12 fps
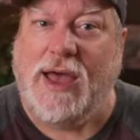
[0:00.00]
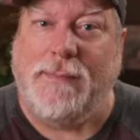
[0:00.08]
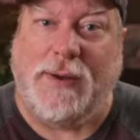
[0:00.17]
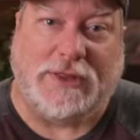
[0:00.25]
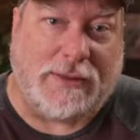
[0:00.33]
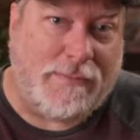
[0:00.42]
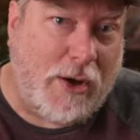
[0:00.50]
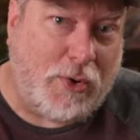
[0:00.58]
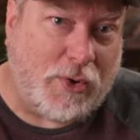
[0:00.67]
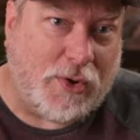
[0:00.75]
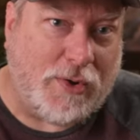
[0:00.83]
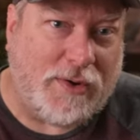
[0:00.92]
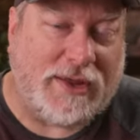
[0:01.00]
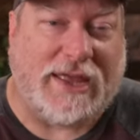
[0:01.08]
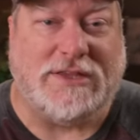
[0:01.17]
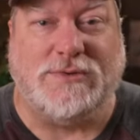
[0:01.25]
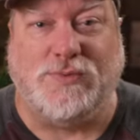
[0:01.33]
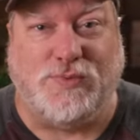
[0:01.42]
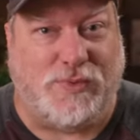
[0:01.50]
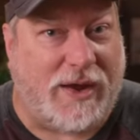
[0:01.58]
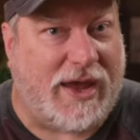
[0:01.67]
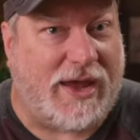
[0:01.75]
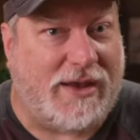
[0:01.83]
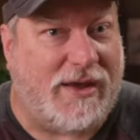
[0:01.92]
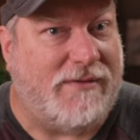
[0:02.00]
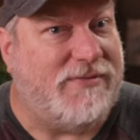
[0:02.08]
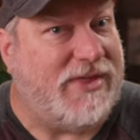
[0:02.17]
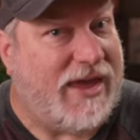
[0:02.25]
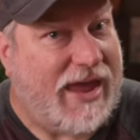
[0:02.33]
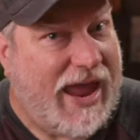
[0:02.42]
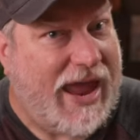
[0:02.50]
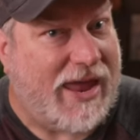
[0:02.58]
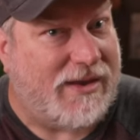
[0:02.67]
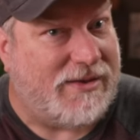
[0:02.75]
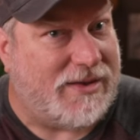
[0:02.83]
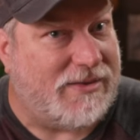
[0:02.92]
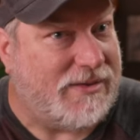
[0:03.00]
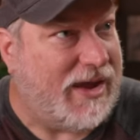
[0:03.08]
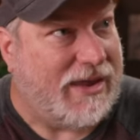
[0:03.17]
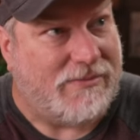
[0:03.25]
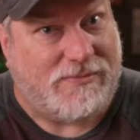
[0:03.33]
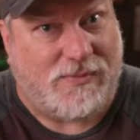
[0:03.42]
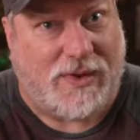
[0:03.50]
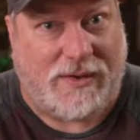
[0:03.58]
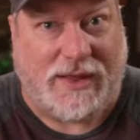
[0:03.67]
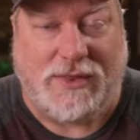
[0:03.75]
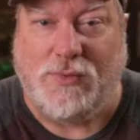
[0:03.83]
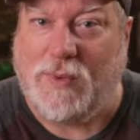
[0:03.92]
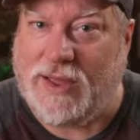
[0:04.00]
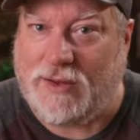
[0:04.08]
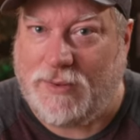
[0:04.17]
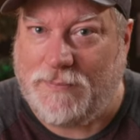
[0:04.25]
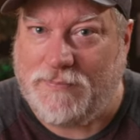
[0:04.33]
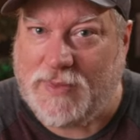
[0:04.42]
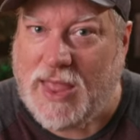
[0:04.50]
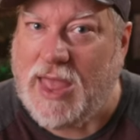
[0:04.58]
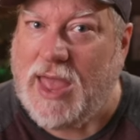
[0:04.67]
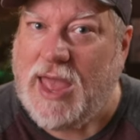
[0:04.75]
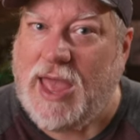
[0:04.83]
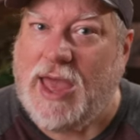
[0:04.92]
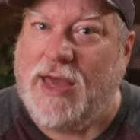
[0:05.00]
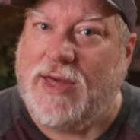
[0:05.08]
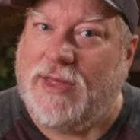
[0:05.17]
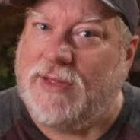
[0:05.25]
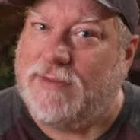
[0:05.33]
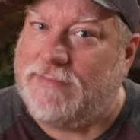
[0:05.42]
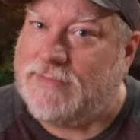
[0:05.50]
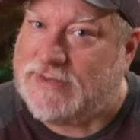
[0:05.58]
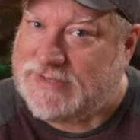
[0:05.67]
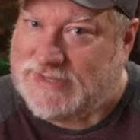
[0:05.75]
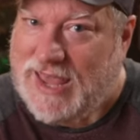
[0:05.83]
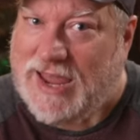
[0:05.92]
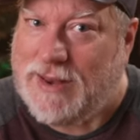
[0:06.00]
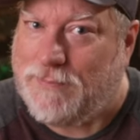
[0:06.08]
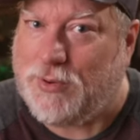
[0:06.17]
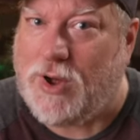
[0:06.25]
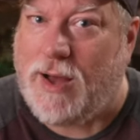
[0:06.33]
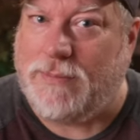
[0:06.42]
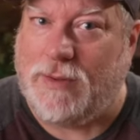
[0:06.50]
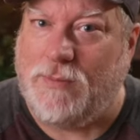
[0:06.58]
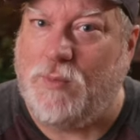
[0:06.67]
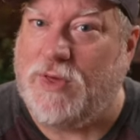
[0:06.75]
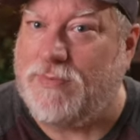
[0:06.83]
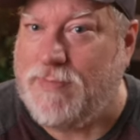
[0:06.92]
But the motor gets rid of the hand and the wiggle. The second problem with